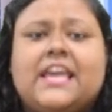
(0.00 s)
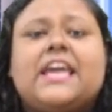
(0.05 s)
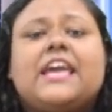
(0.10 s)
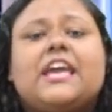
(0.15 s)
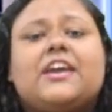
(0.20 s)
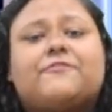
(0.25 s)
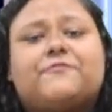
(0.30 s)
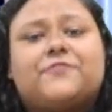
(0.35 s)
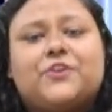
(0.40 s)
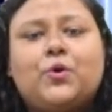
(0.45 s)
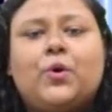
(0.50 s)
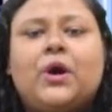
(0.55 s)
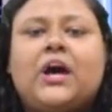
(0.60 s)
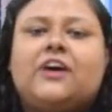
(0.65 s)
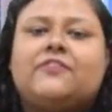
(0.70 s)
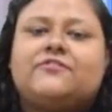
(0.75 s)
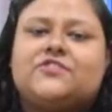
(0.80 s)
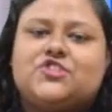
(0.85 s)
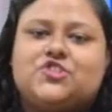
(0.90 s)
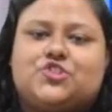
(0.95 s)
If you
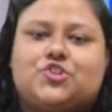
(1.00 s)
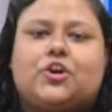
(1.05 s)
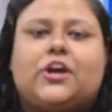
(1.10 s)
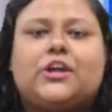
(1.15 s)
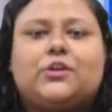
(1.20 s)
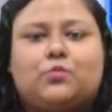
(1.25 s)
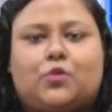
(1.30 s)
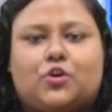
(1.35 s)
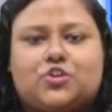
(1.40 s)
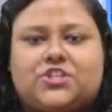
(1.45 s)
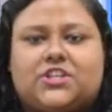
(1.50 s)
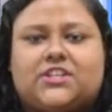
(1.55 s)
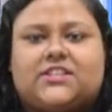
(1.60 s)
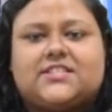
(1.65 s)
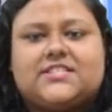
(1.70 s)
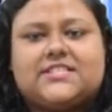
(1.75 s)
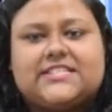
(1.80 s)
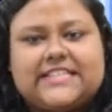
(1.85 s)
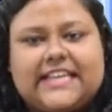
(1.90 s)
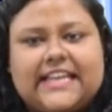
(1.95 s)
have enjoyed watching
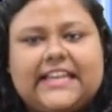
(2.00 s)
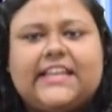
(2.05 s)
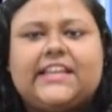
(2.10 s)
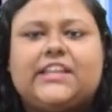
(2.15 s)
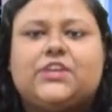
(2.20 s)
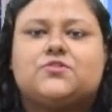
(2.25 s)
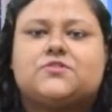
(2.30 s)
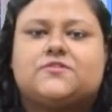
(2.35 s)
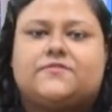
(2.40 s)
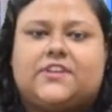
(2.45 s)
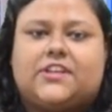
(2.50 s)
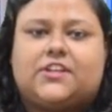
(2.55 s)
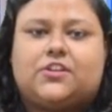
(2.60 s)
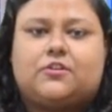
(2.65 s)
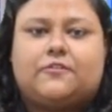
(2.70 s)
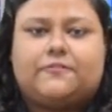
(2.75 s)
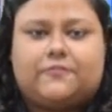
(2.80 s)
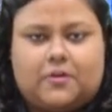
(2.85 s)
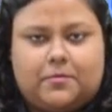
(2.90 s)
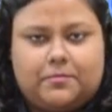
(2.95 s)
this daily news
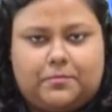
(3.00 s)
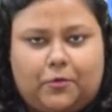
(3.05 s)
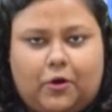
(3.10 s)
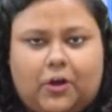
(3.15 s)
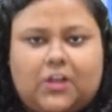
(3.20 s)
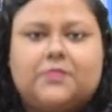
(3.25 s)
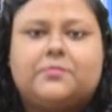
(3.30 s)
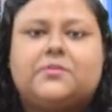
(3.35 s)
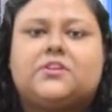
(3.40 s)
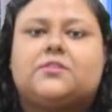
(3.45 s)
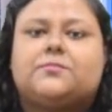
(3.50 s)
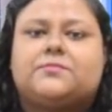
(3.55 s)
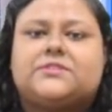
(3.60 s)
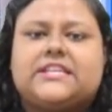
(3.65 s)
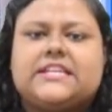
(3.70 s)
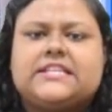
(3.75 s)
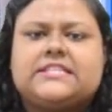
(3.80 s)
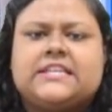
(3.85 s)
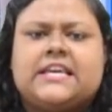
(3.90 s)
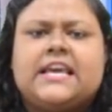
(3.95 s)
video from Polymer
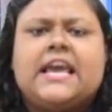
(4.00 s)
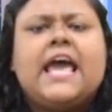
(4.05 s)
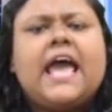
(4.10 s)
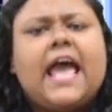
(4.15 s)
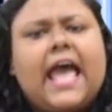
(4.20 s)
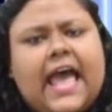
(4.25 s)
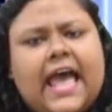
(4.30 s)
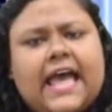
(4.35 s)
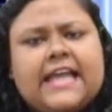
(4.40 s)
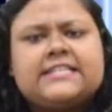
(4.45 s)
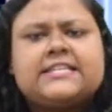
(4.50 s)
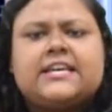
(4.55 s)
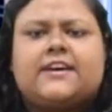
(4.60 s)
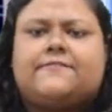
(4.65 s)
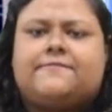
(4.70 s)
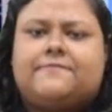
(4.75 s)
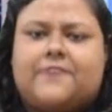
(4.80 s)
Update and have